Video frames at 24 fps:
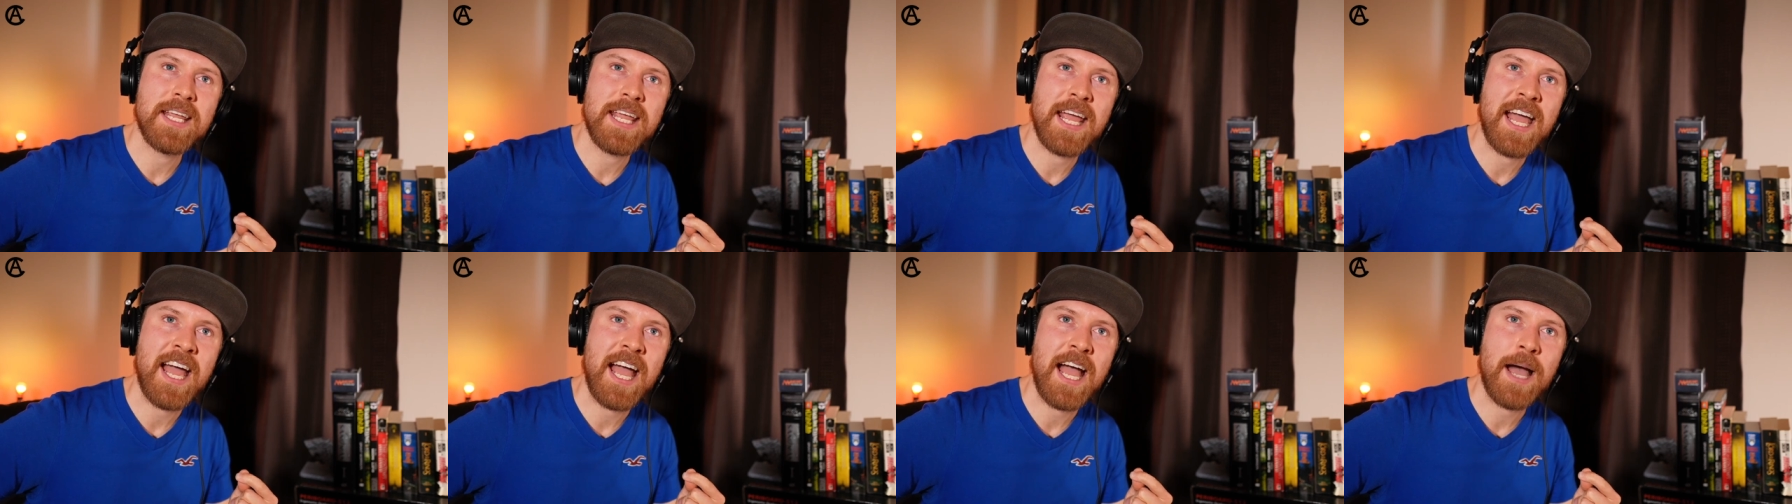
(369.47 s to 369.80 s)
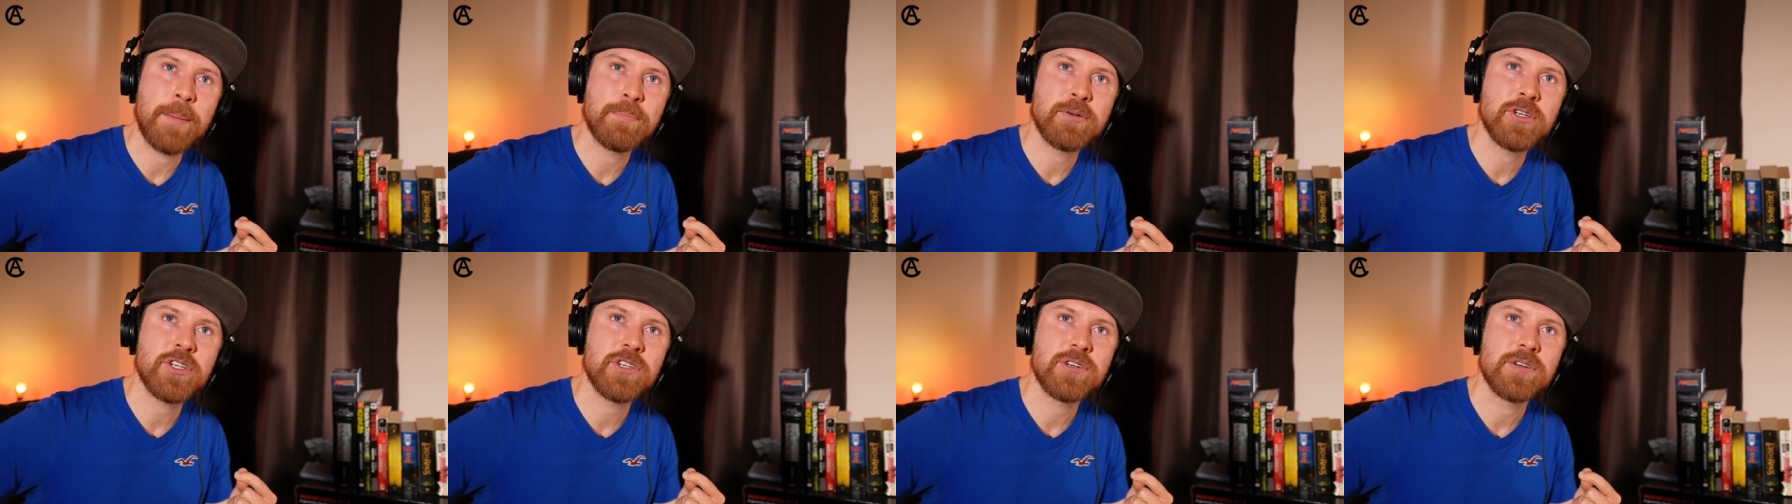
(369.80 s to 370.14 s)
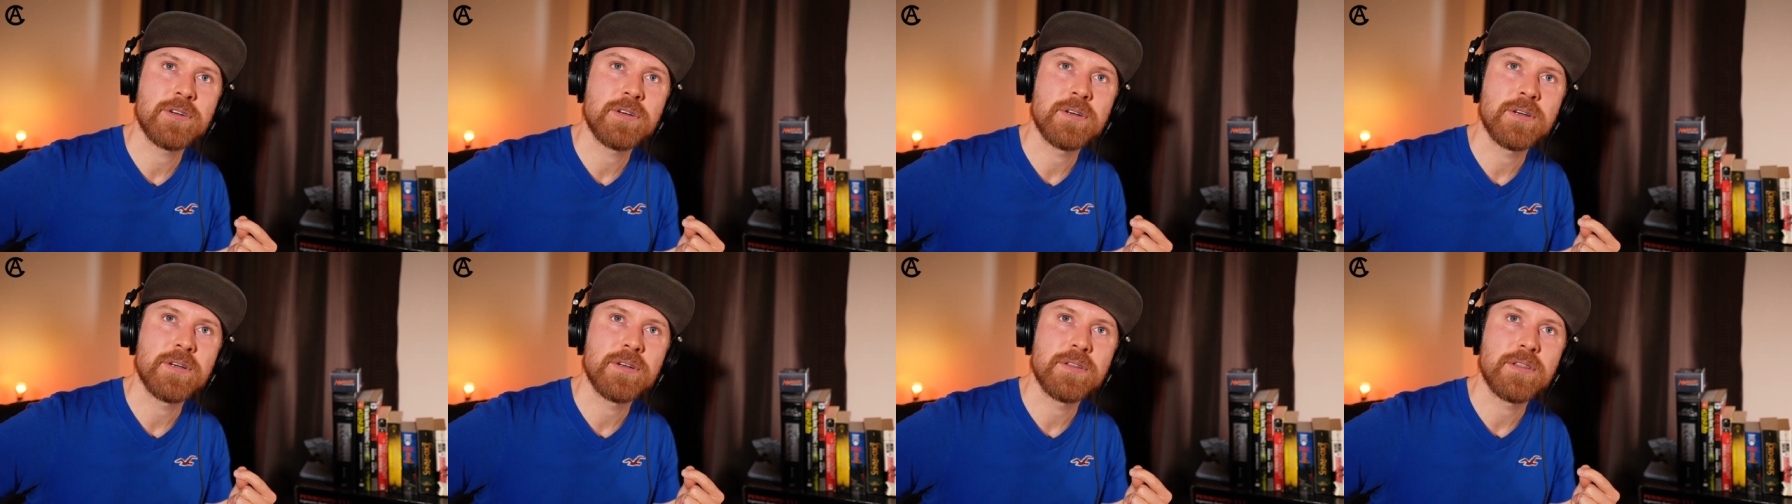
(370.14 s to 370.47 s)

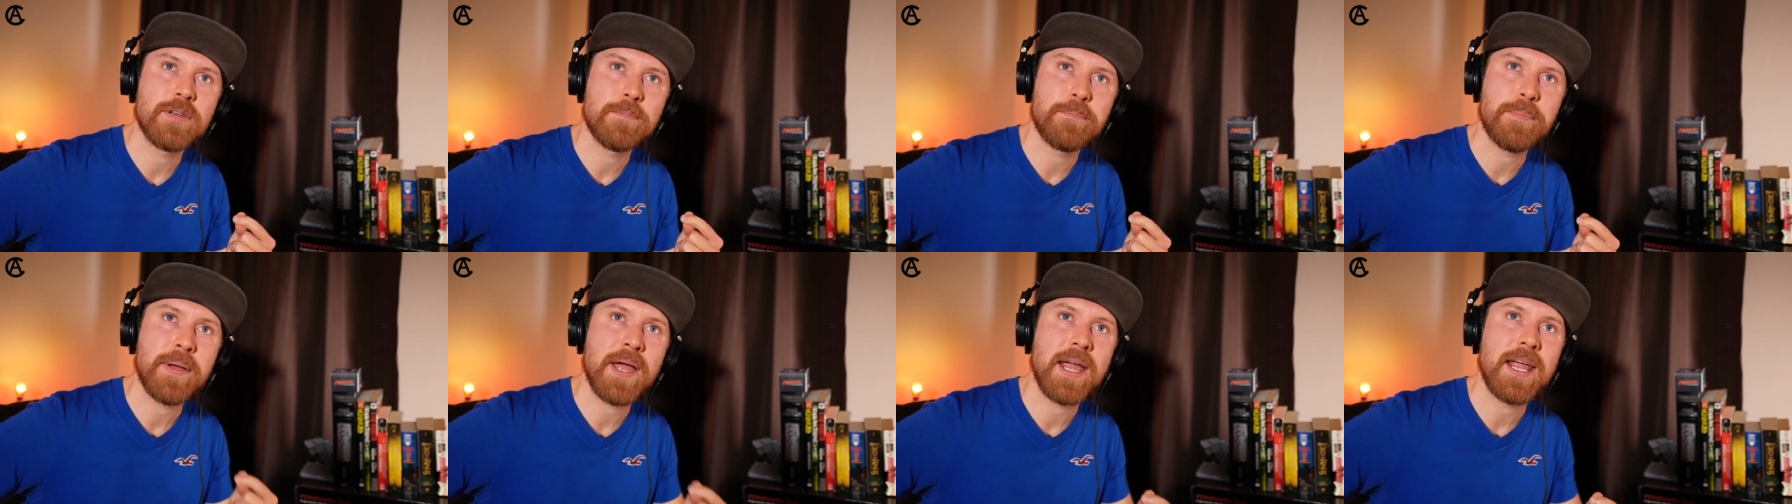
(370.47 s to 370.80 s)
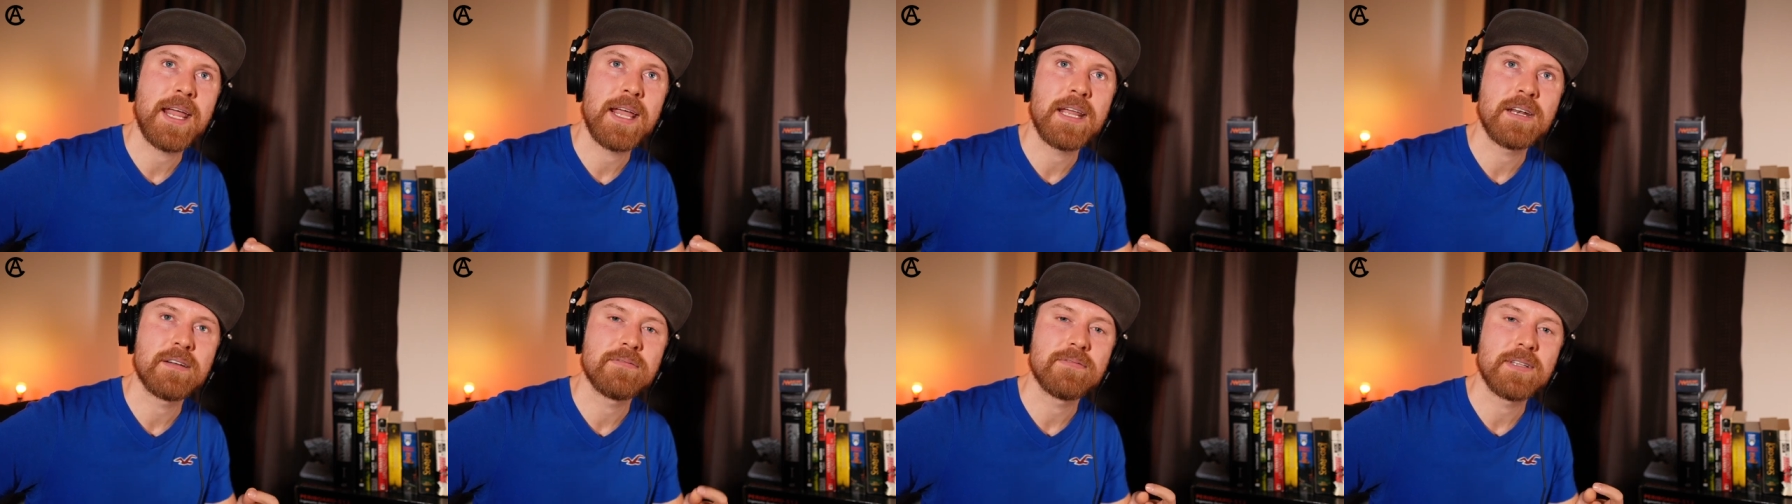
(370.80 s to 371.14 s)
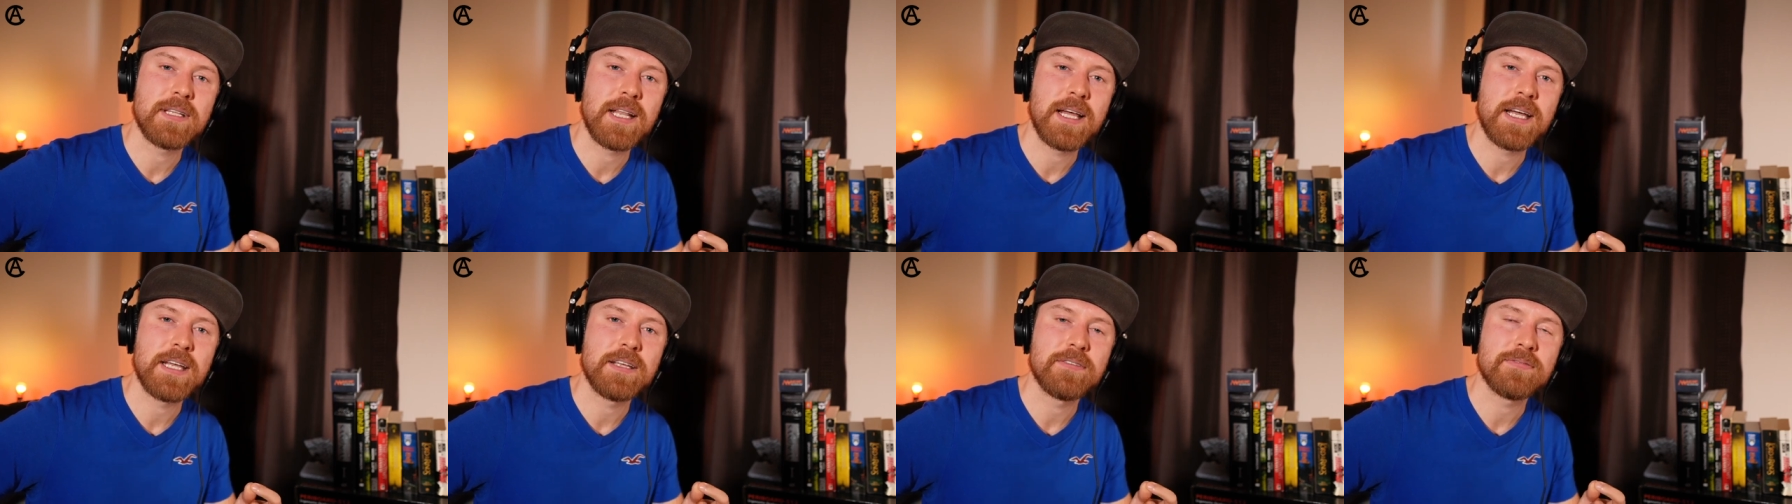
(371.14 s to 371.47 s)
capture the pain of
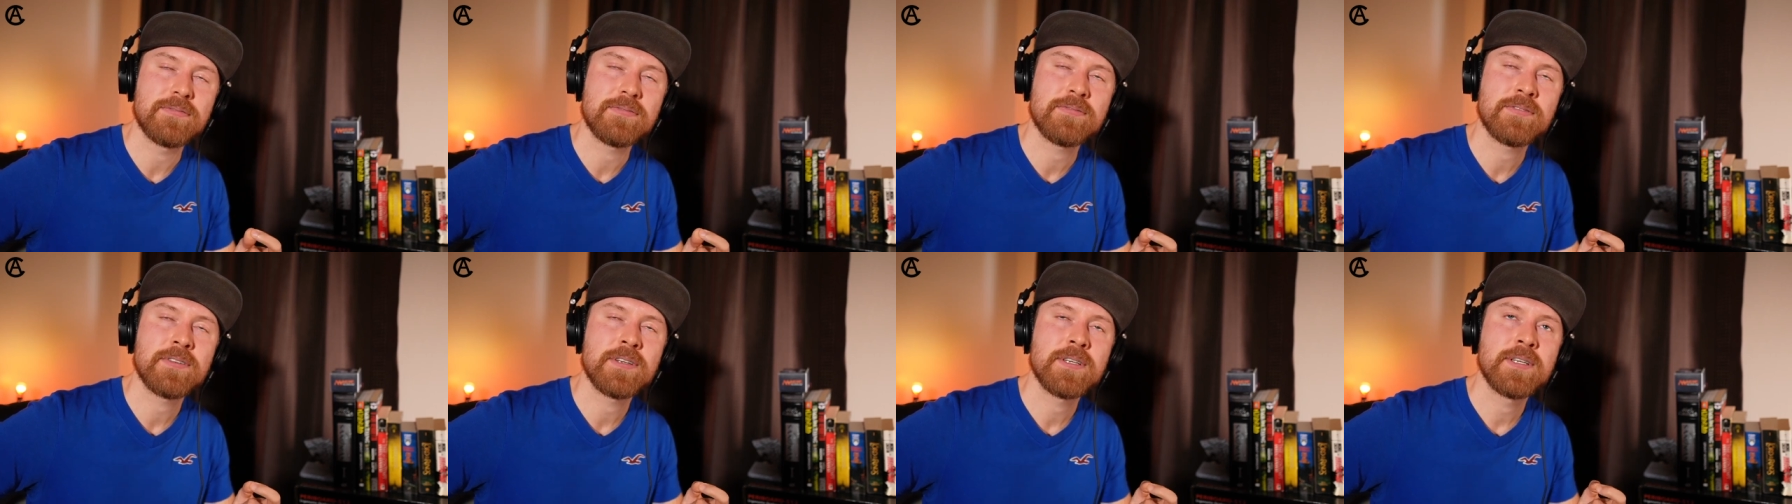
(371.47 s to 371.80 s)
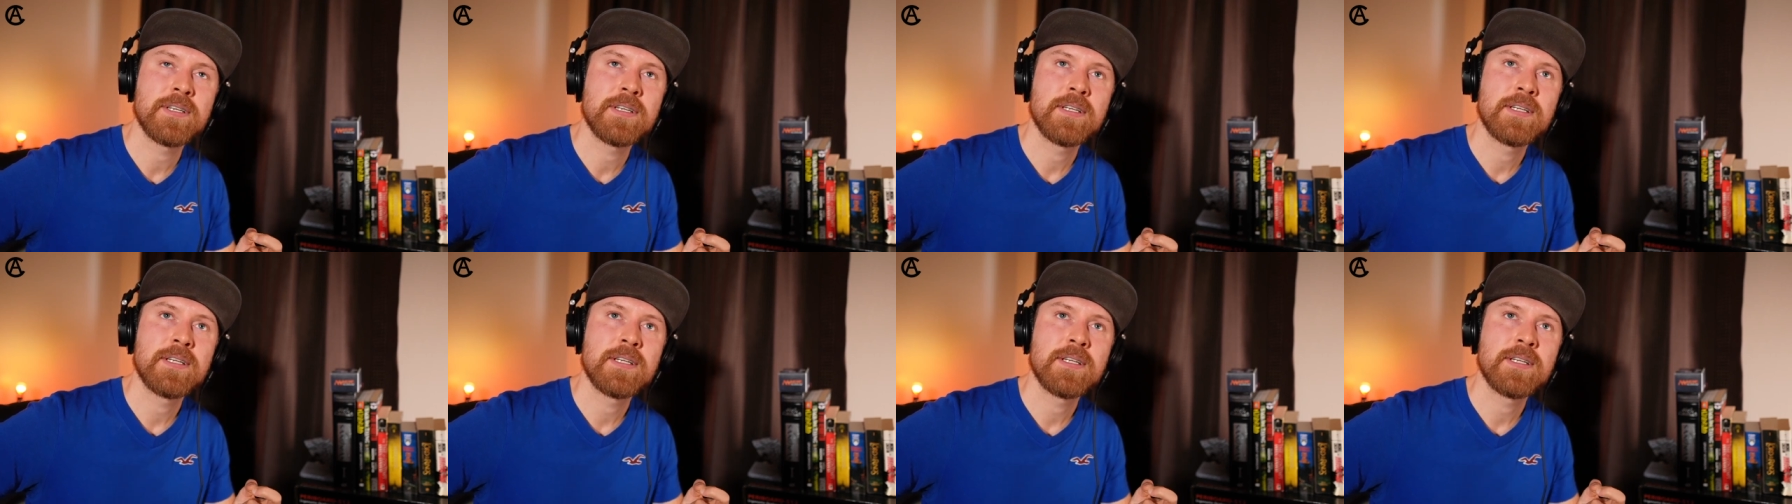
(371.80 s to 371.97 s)
life.